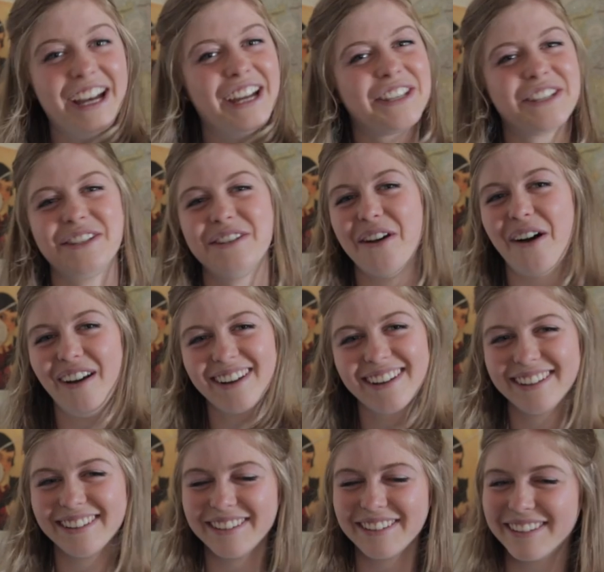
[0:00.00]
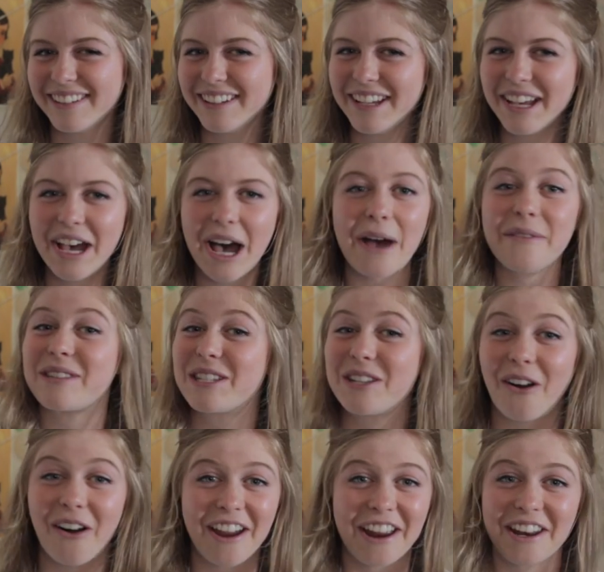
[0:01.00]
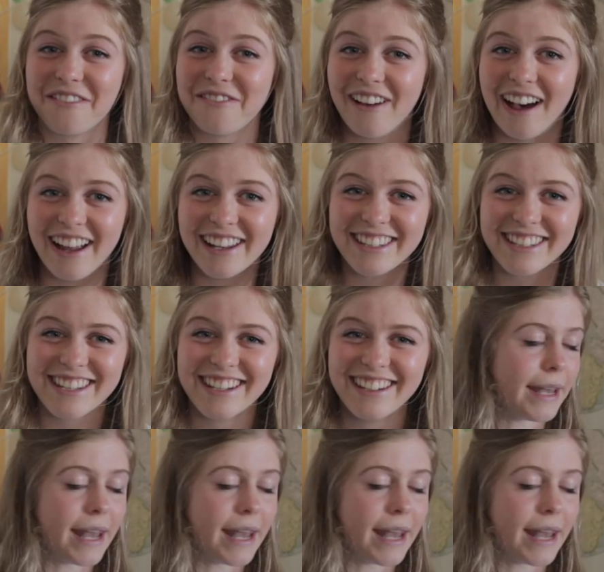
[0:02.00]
It's not. I'm sorry in advance.